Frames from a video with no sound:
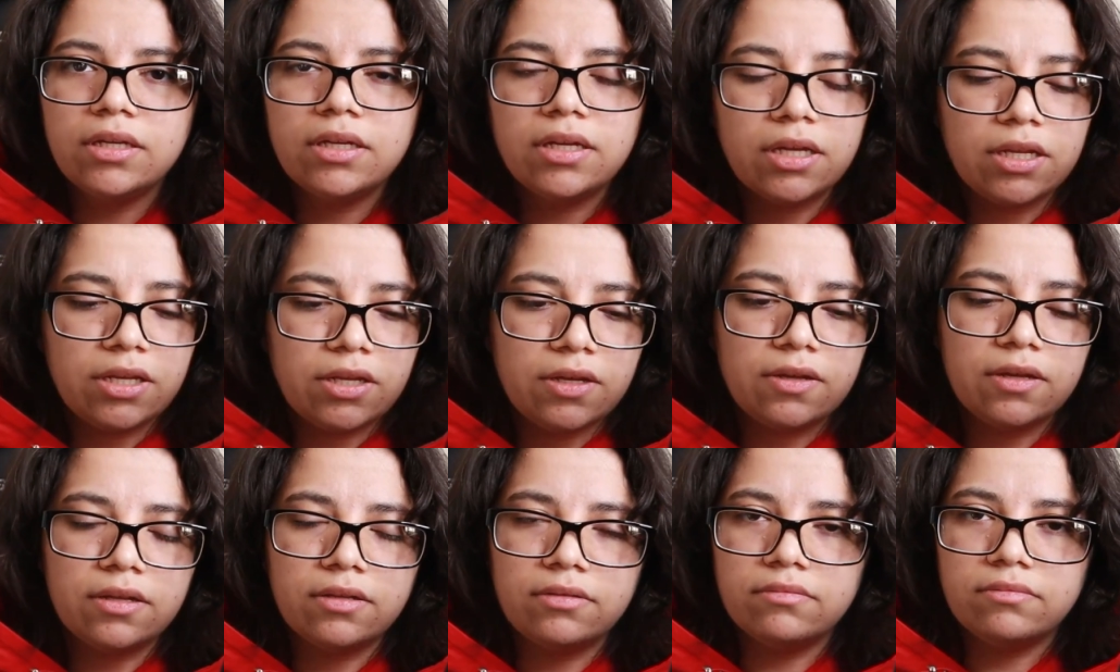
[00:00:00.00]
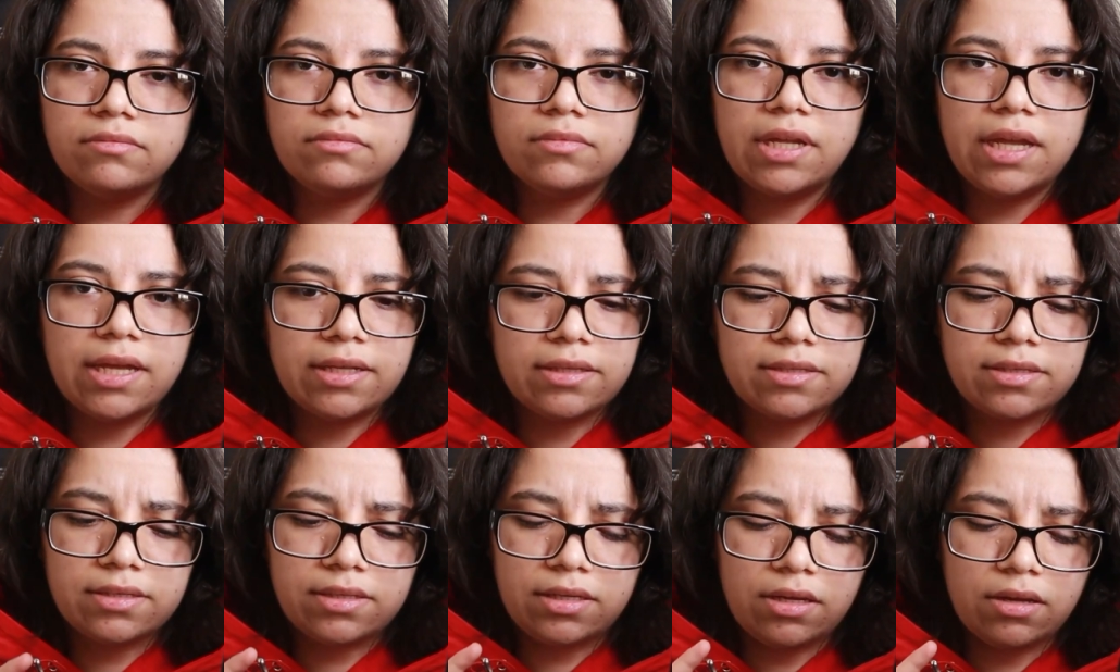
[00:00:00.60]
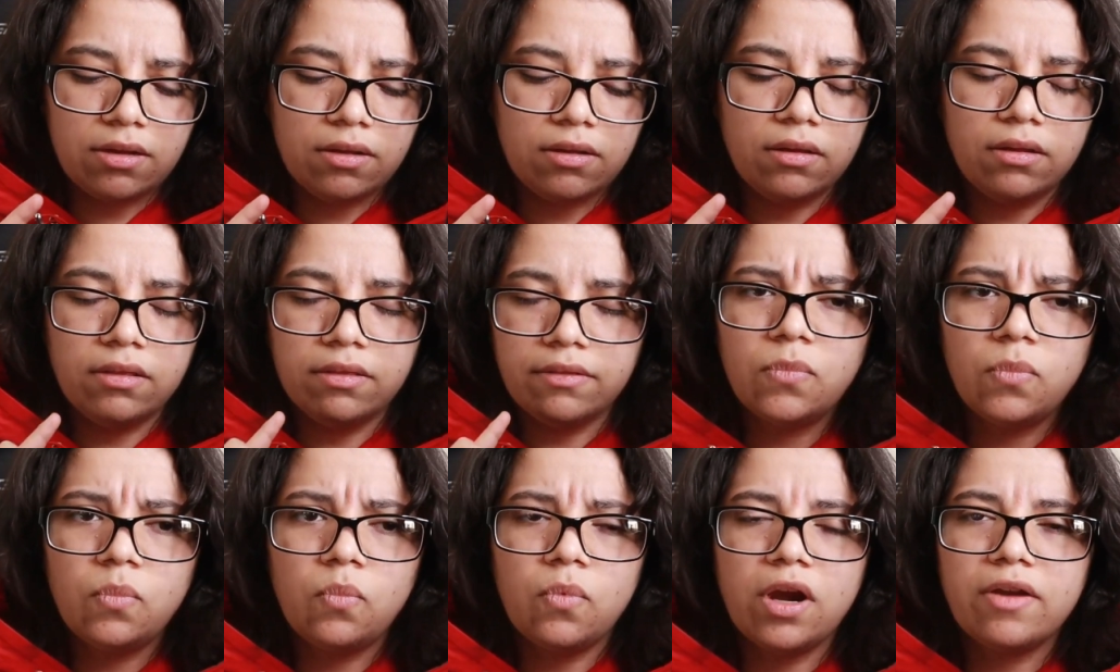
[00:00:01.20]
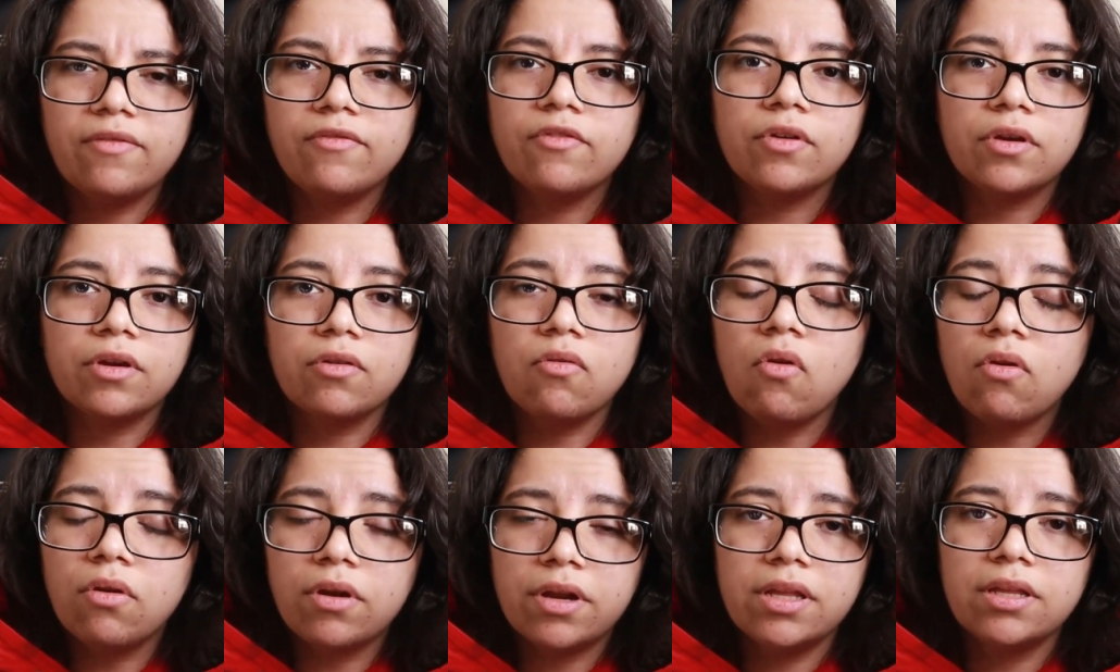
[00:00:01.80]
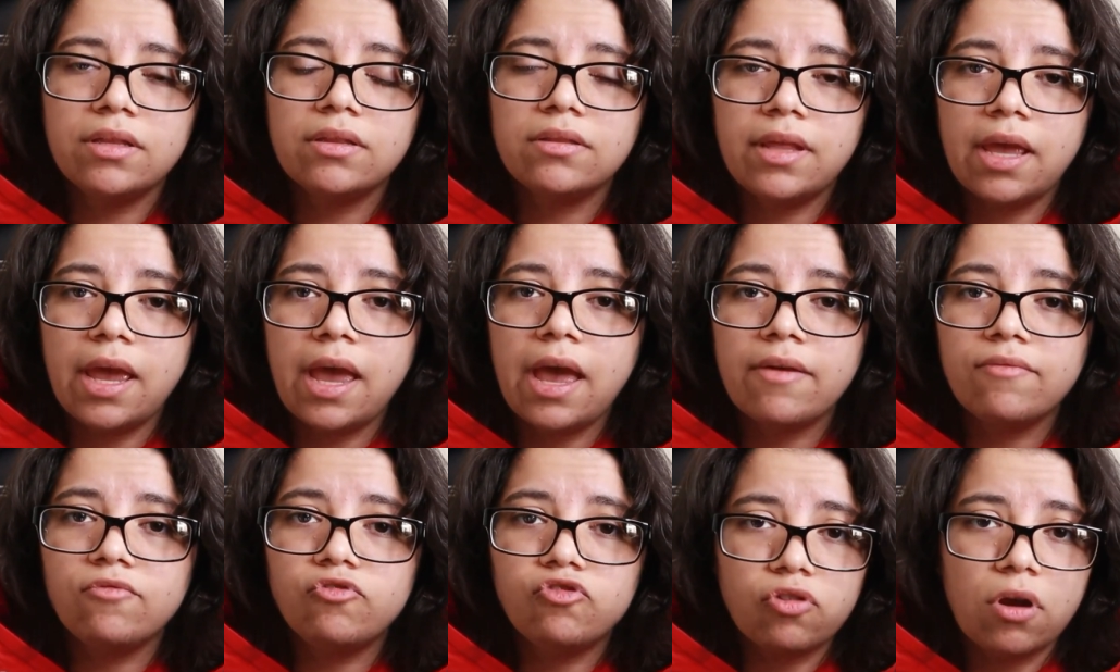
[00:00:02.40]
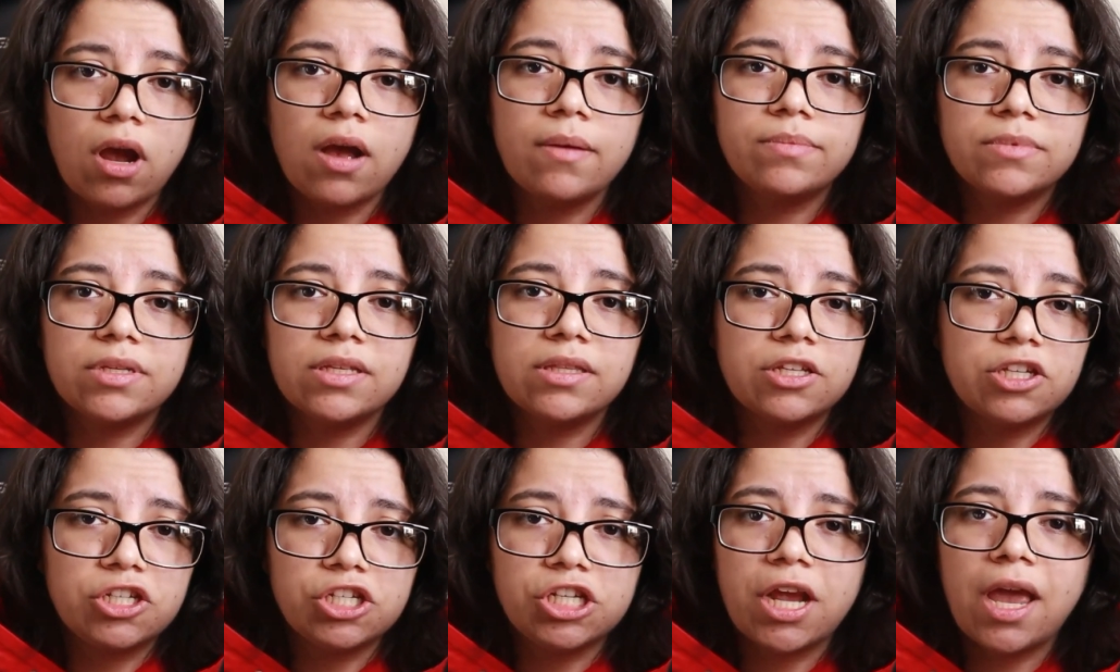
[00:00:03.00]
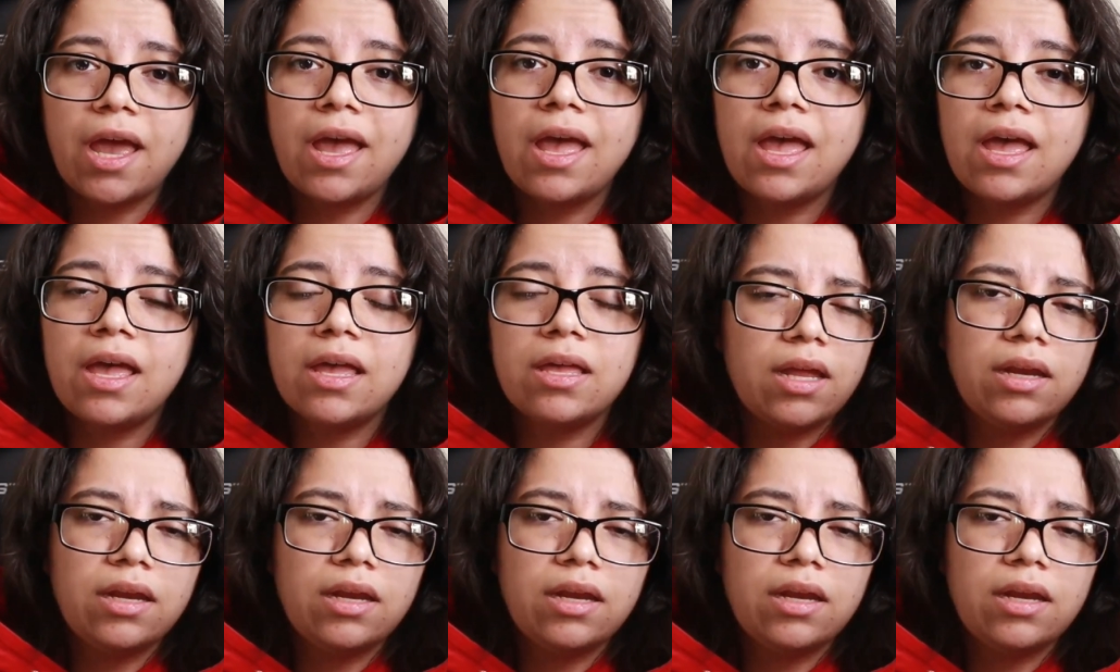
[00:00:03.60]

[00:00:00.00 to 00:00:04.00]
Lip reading: and you can get to see all whatever recording they have dropped in the chat,